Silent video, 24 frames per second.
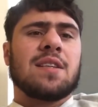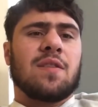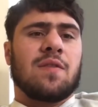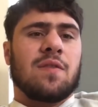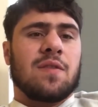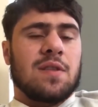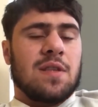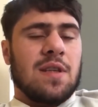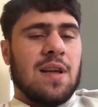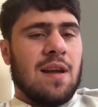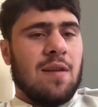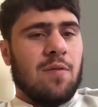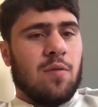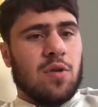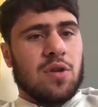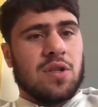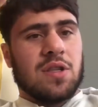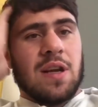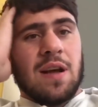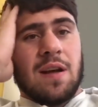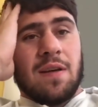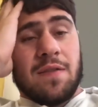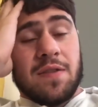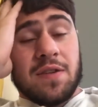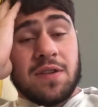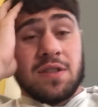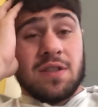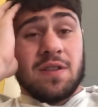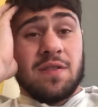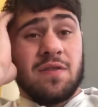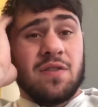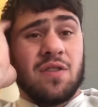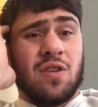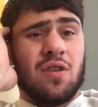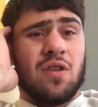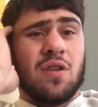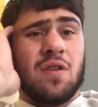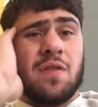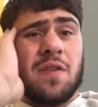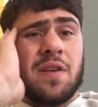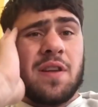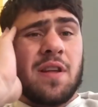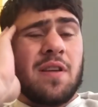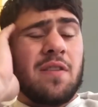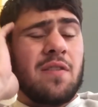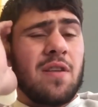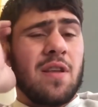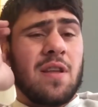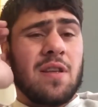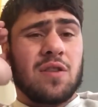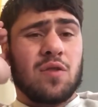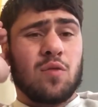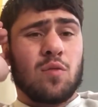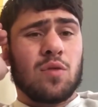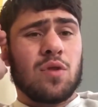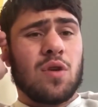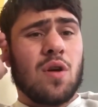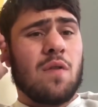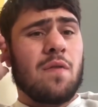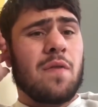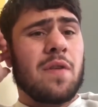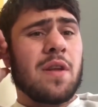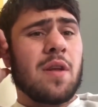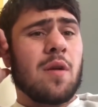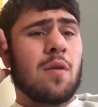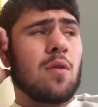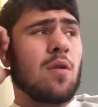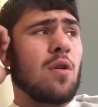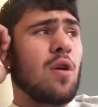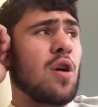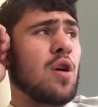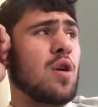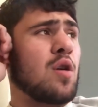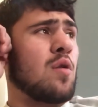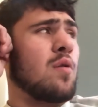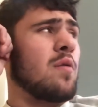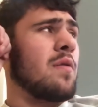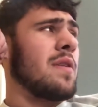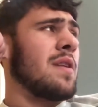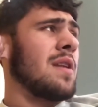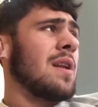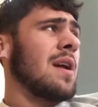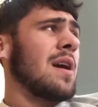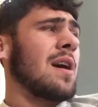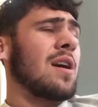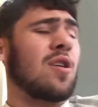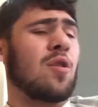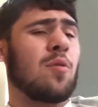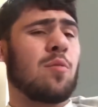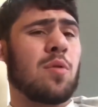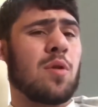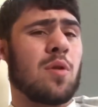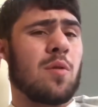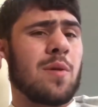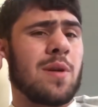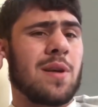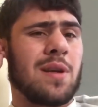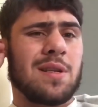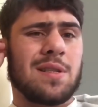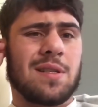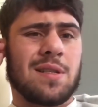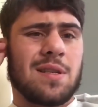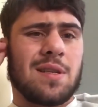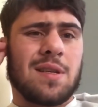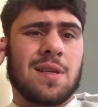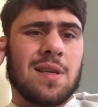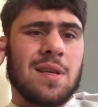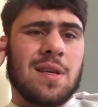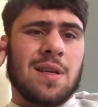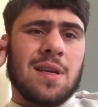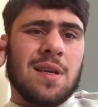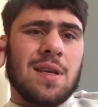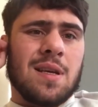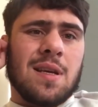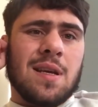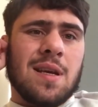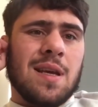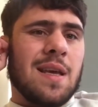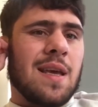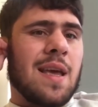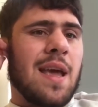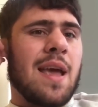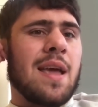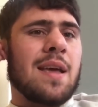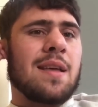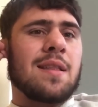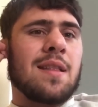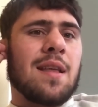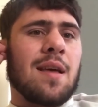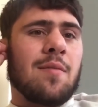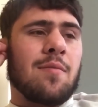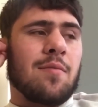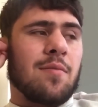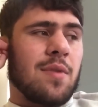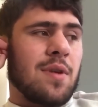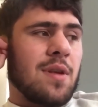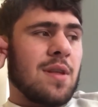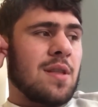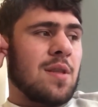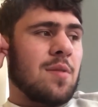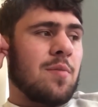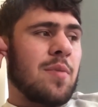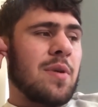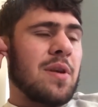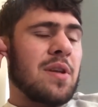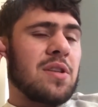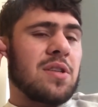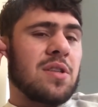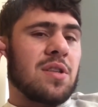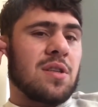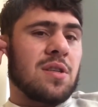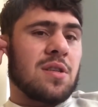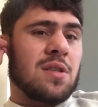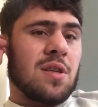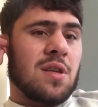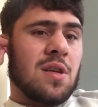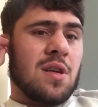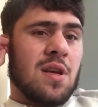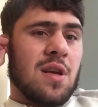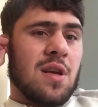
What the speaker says: Obviously, I've watched Catfish, and if they're not gonna video, if someone don't video call you within like a couple of weeks, it ain't them in the pictures.